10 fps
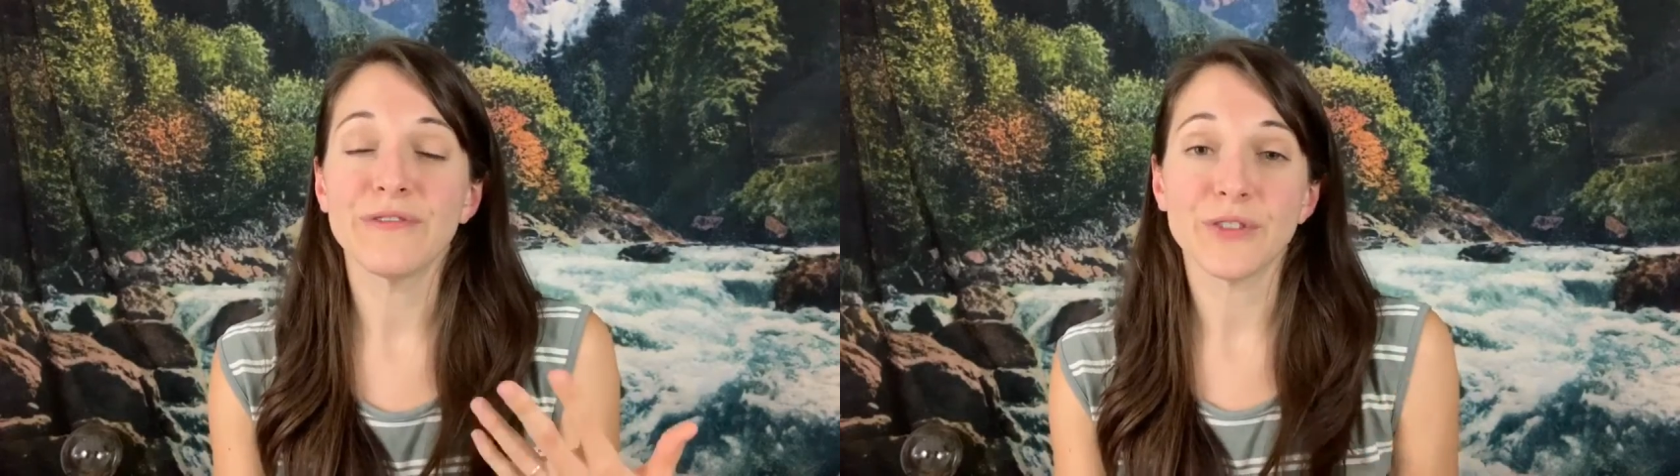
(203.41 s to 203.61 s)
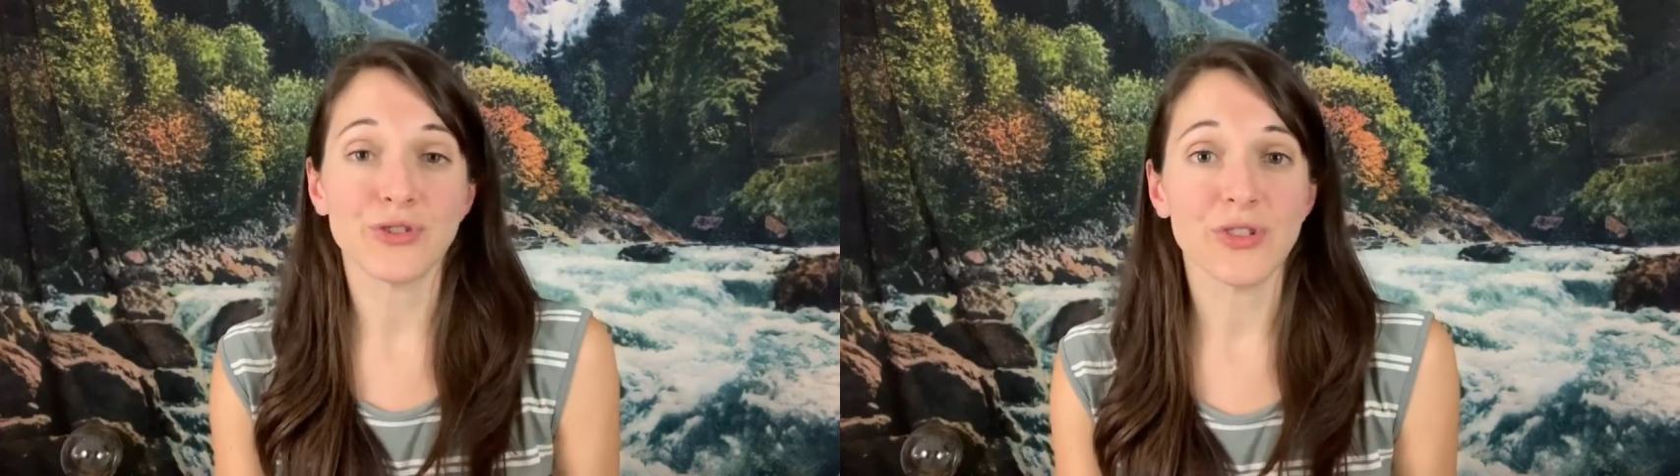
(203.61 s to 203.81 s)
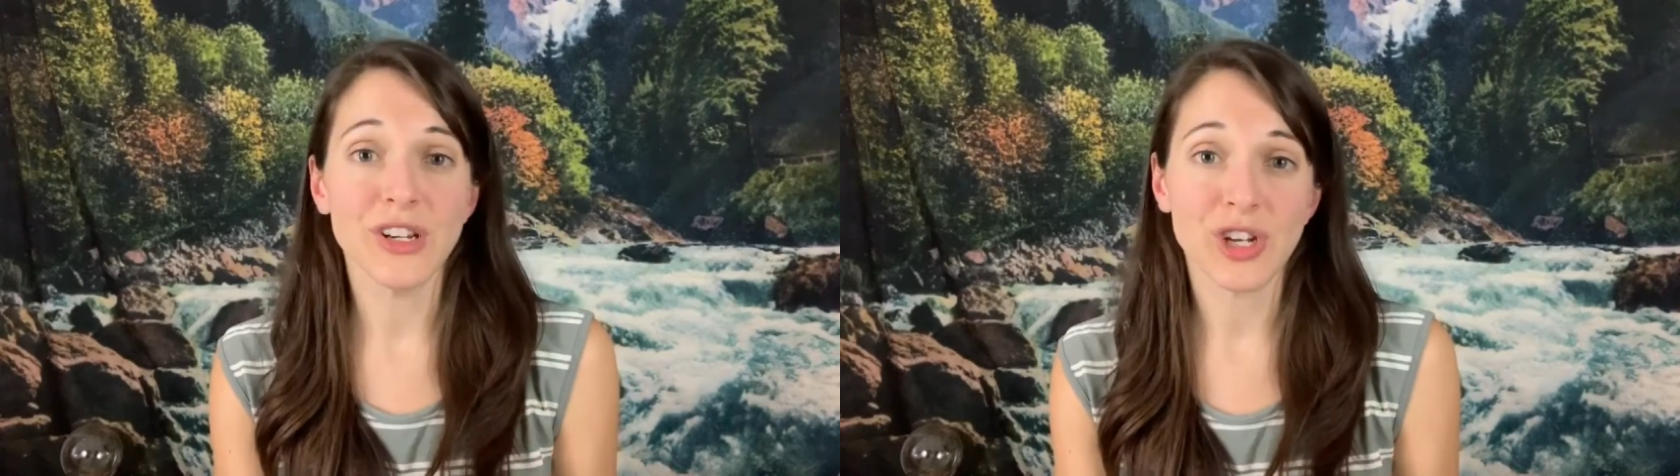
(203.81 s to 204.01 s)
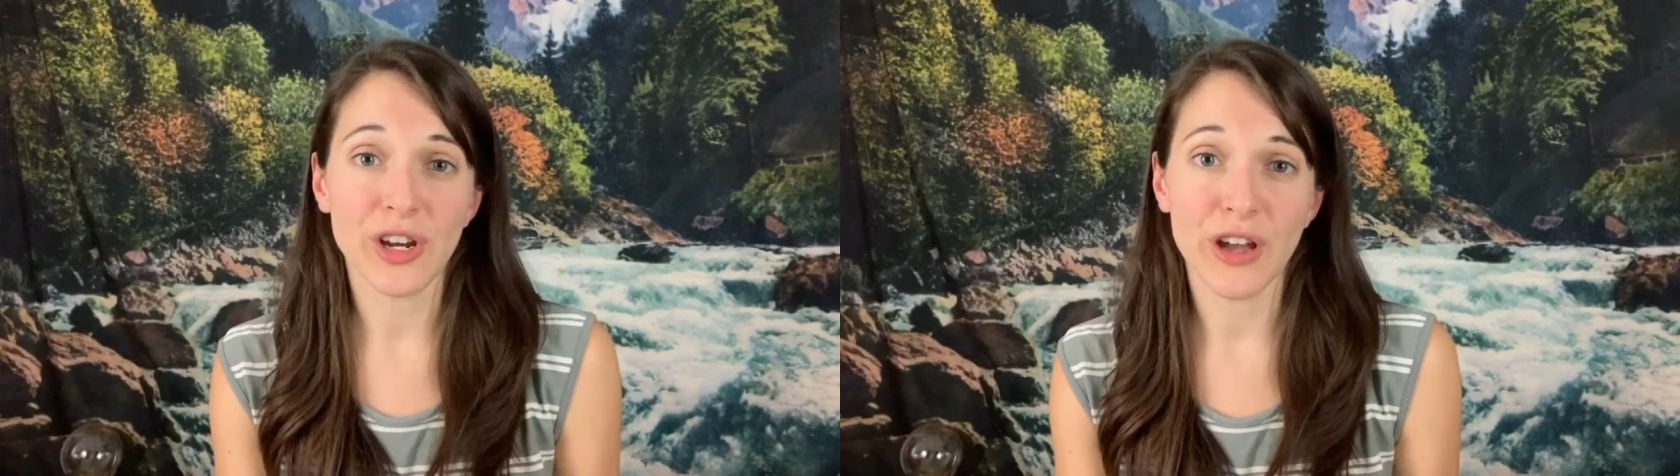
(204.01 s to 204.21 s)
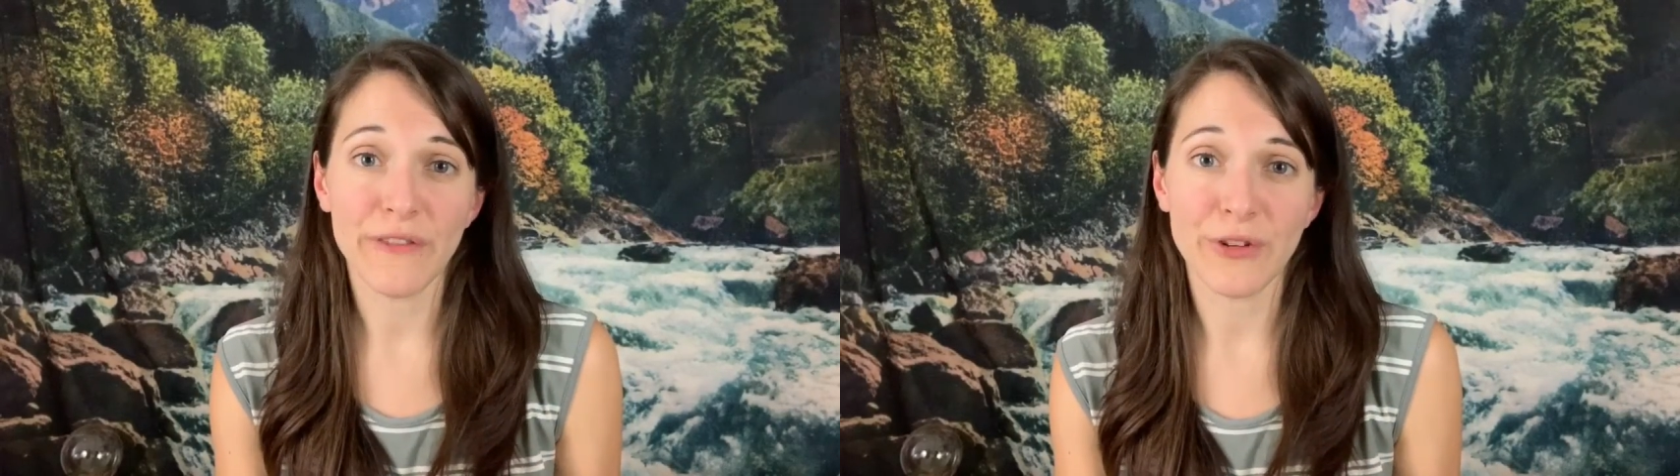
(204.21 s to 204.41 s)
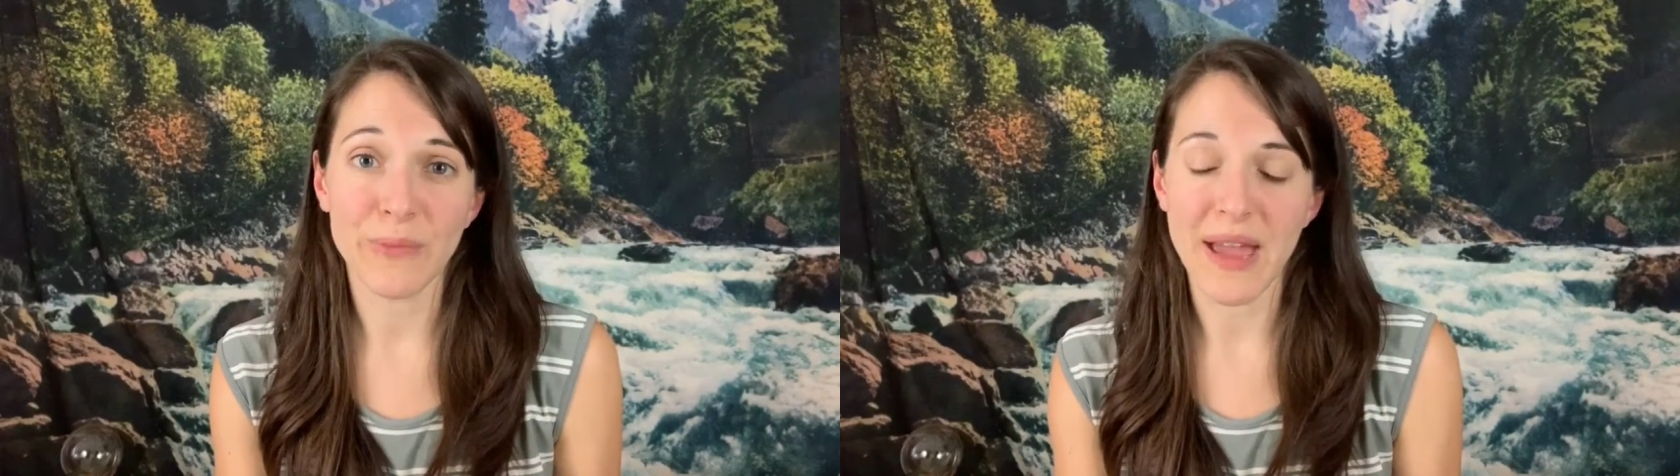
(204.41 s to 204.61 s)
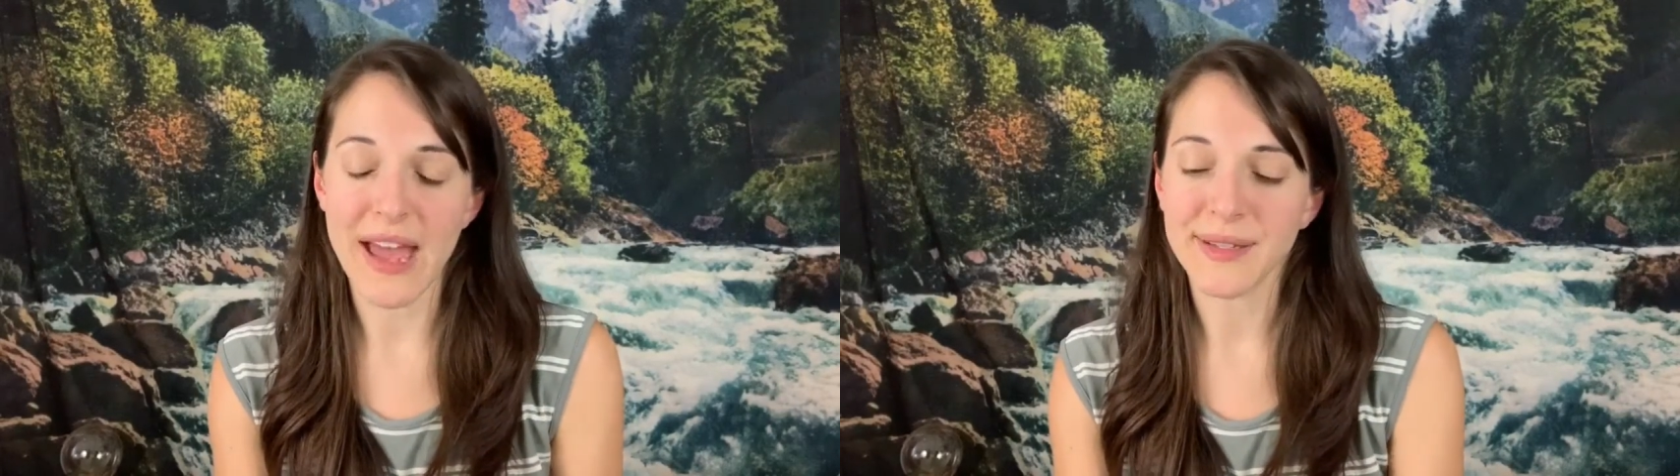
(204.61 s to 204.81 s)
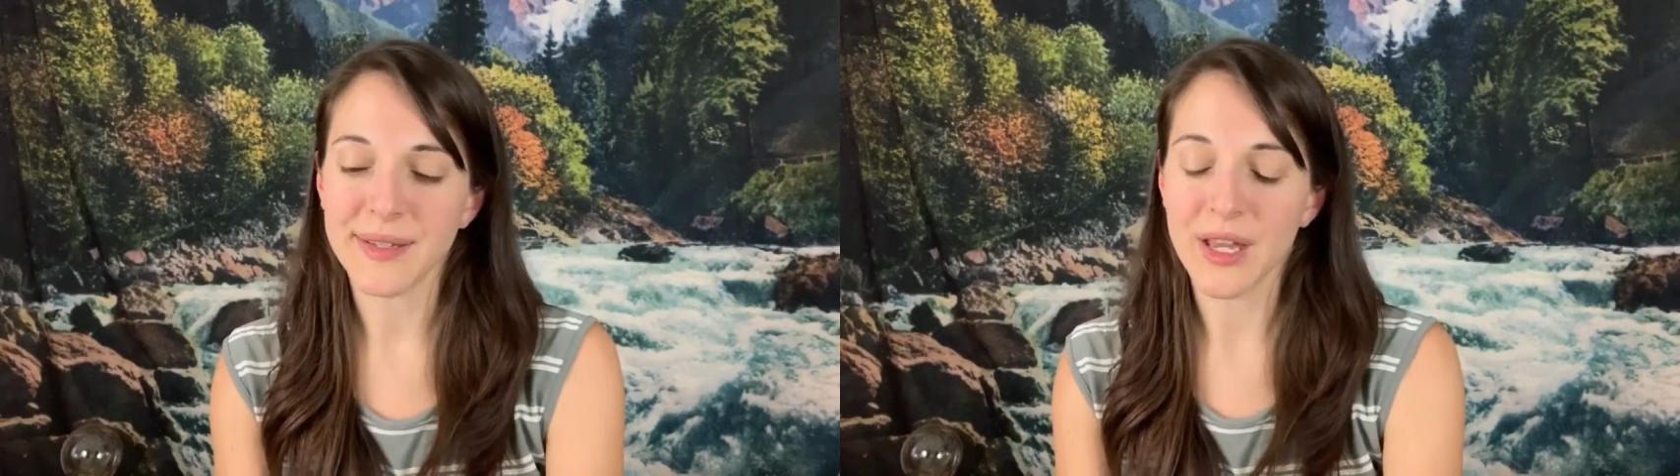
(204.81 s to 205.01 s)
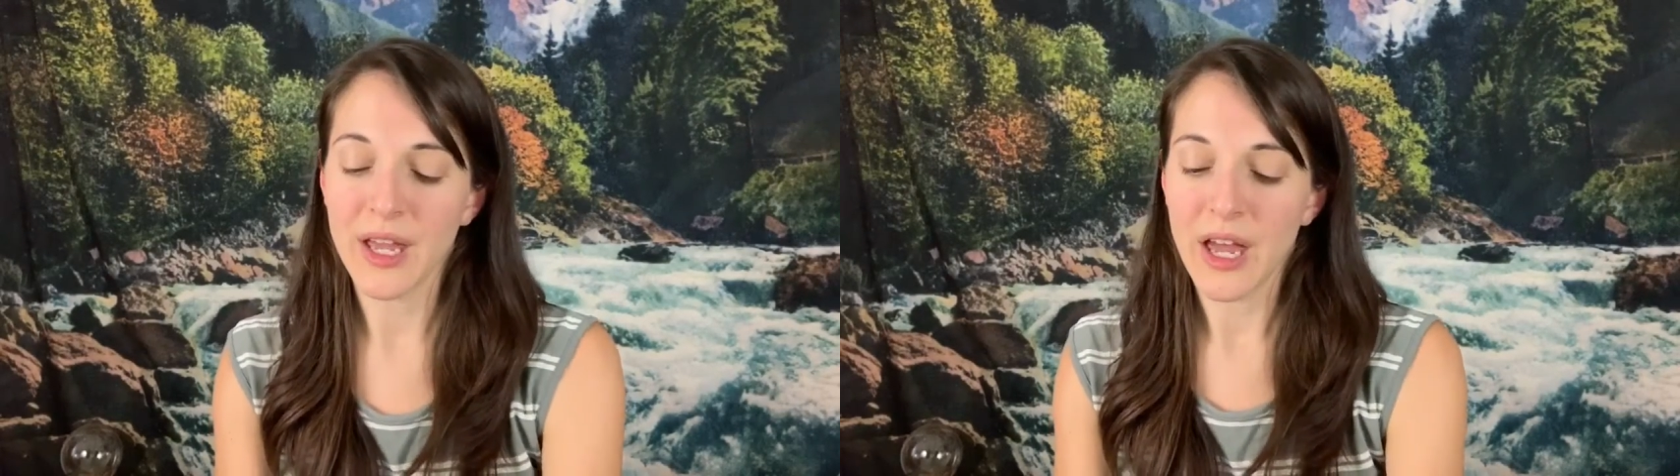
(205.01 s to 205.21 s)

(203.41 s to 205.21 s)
filtration of your mask,